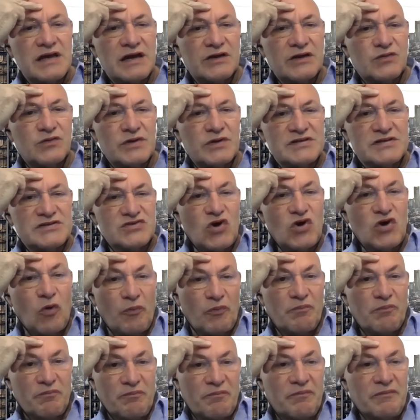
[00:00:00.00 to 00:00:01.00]
How do we
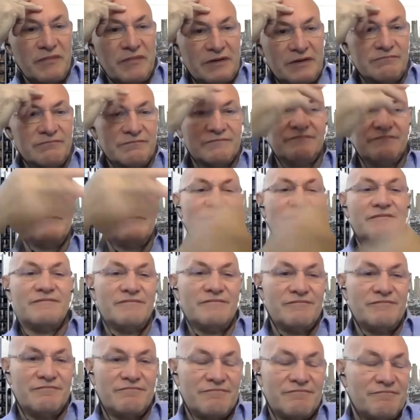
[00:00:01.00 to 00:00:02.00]
stop me
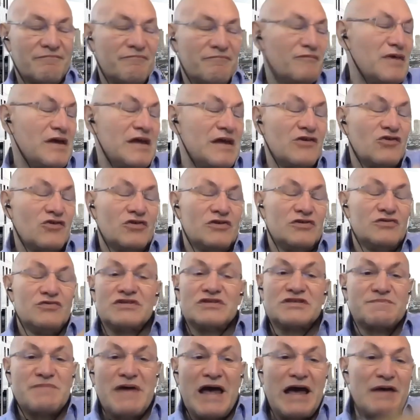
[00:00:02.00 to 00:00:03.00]
or you
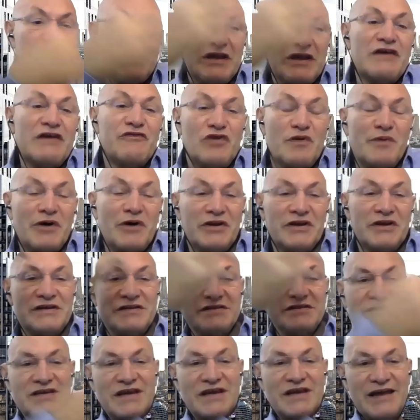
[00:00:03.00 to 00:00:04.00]
spamming everybody
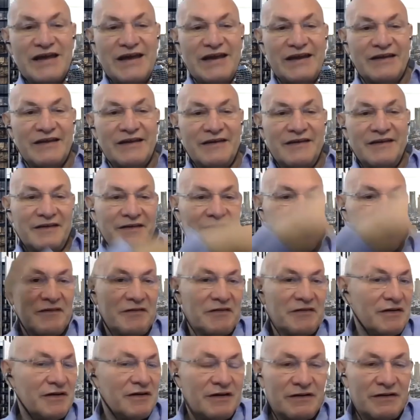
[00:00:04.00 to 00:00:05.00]
and saying,
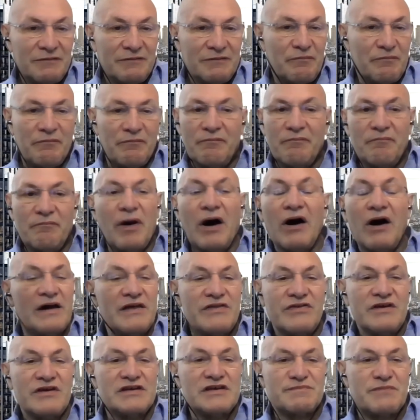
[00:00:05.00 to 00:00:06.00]
you know, buy
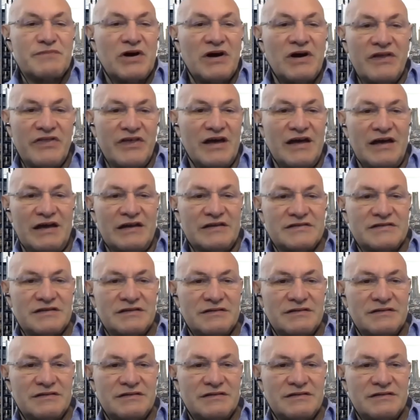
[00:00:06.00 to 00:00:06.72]
this, buy that?